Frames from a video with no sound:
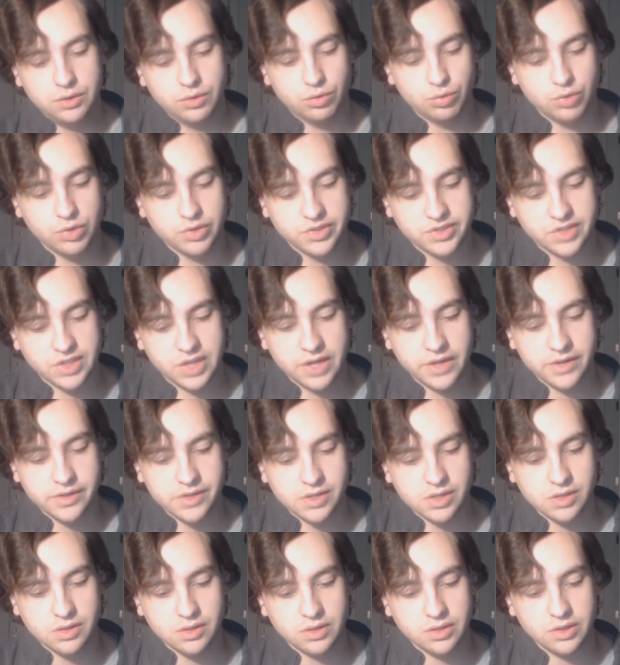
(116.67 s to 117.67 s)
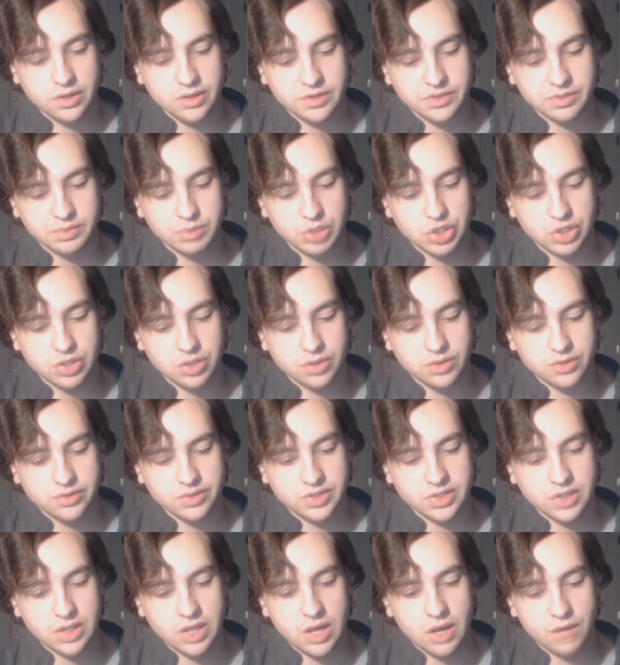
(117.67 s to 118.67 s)
The reason I didn't is
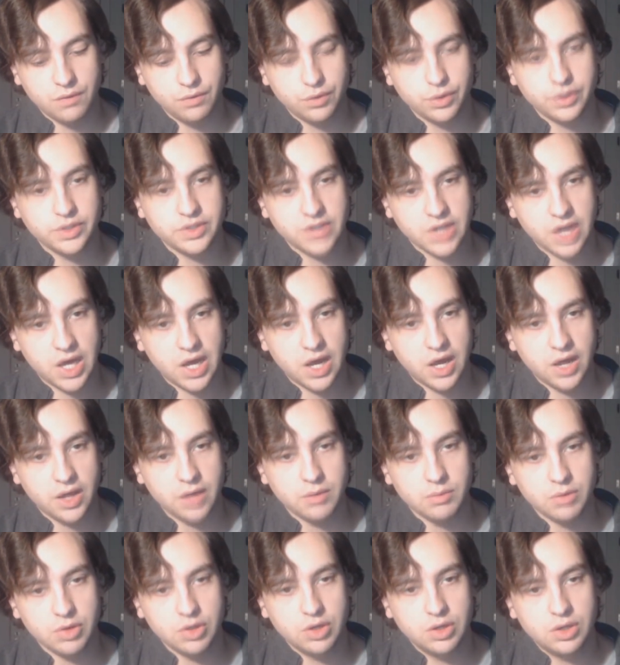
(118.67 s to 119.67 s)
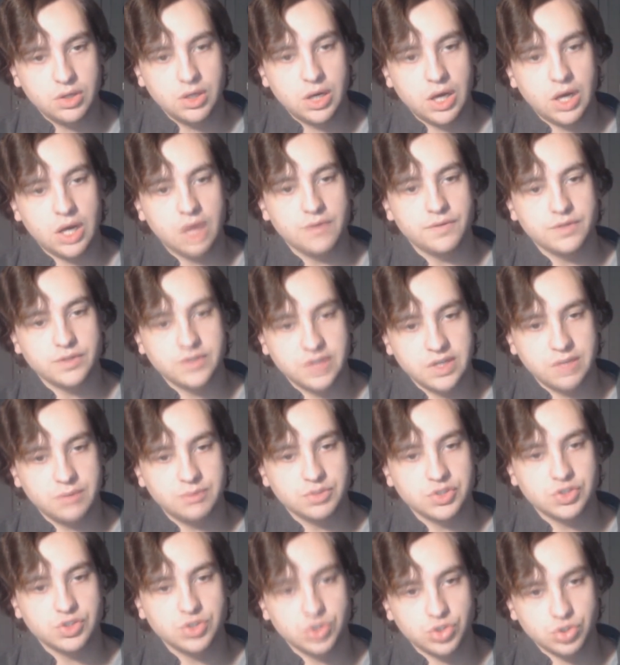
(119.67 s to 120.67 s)
because every time I've
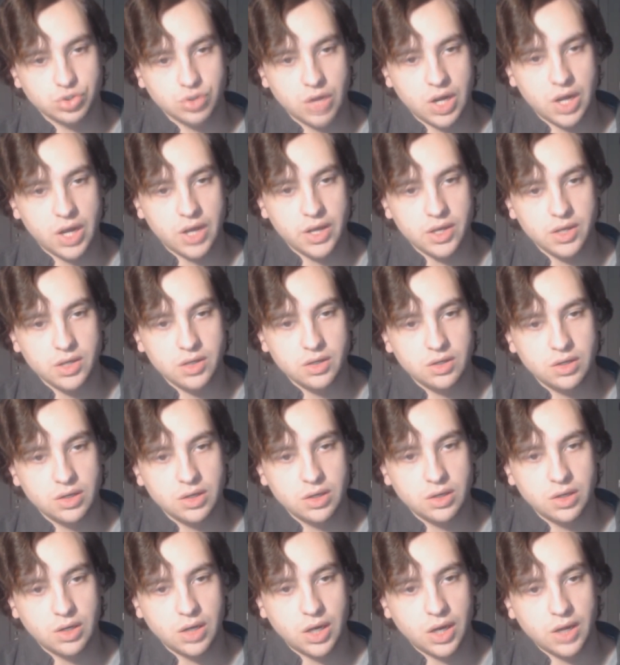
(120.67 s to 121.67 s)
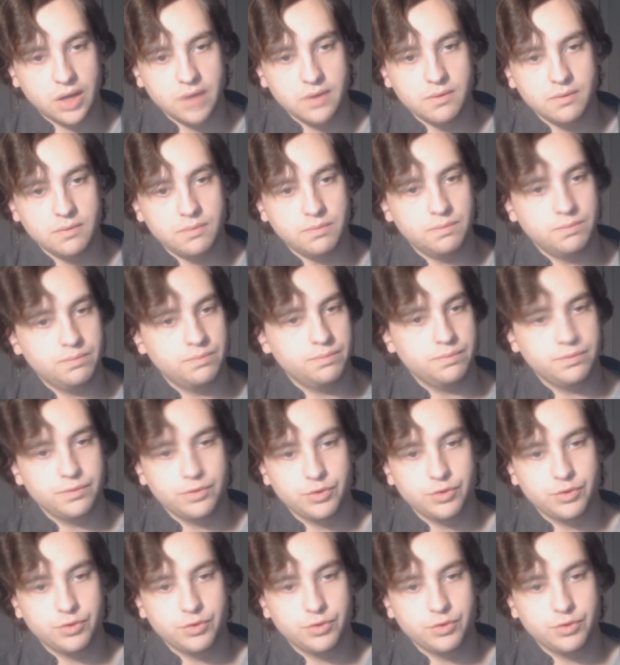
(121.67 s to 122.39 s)
attempted to try it, I